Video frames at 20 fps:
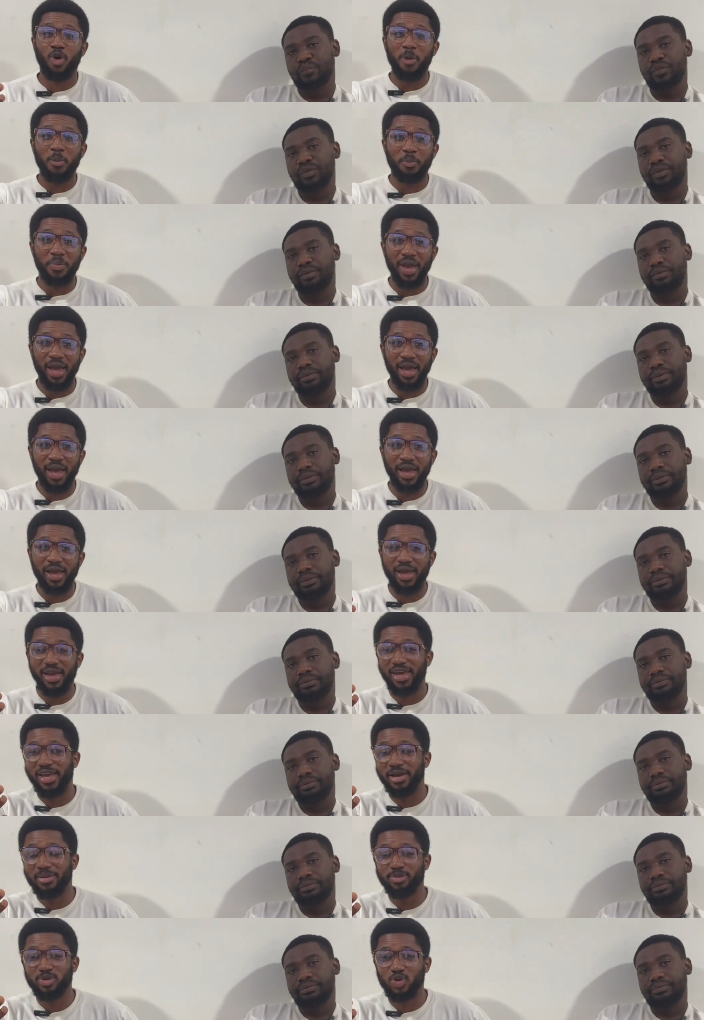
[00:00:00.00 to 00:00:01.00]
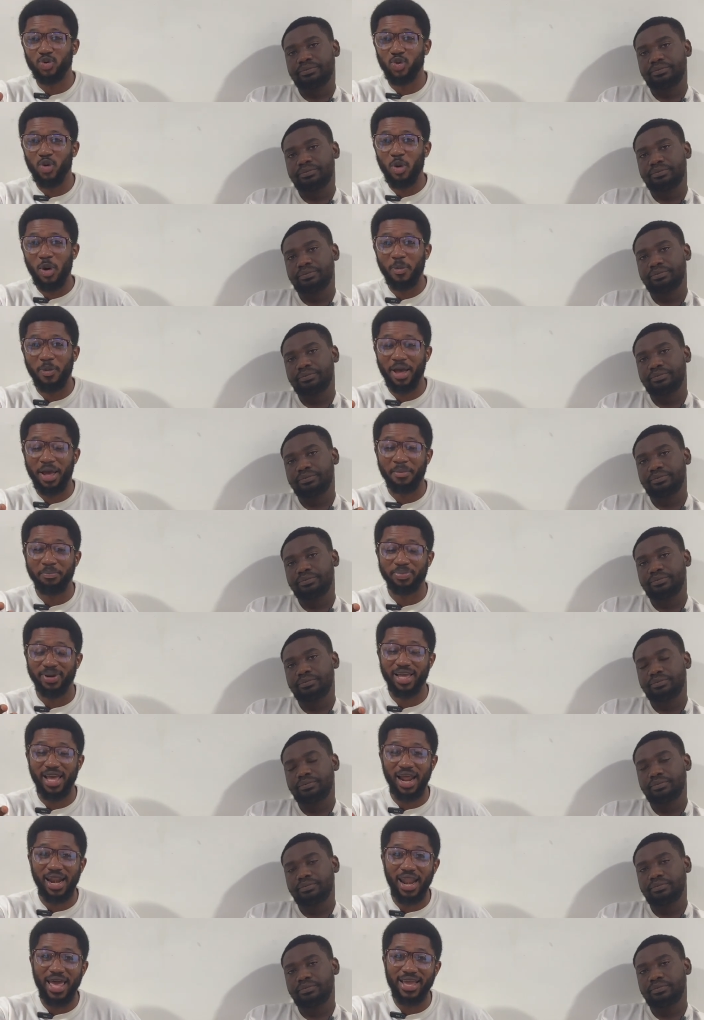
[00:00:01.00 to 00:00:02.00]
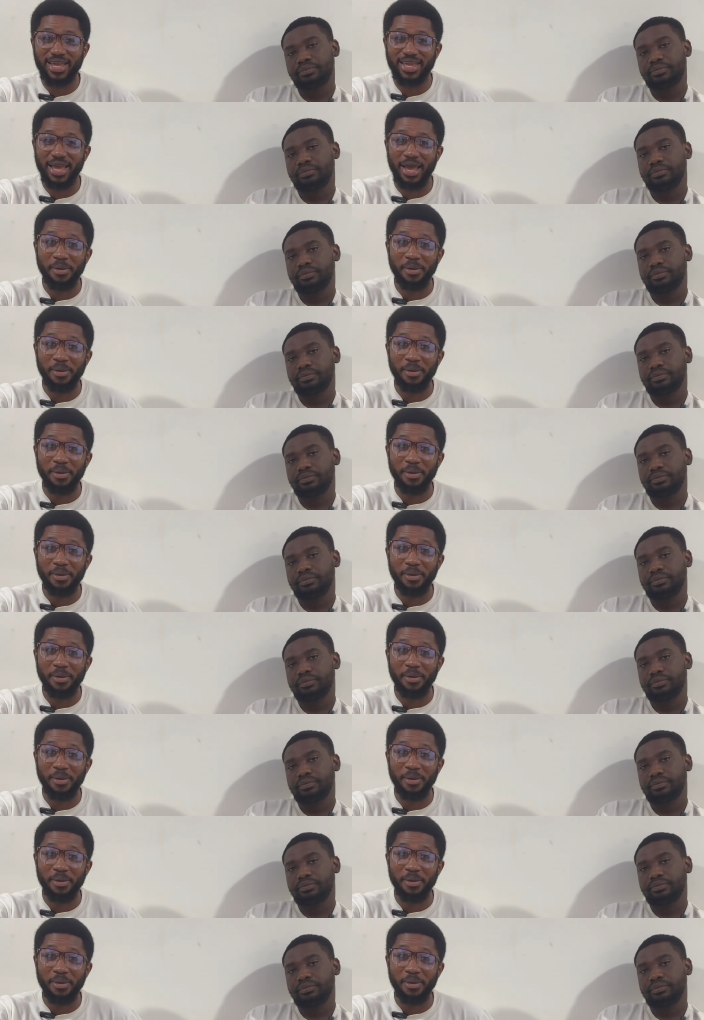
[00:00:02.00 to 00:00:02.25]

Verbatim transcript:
Speaker 1: compare him to a player like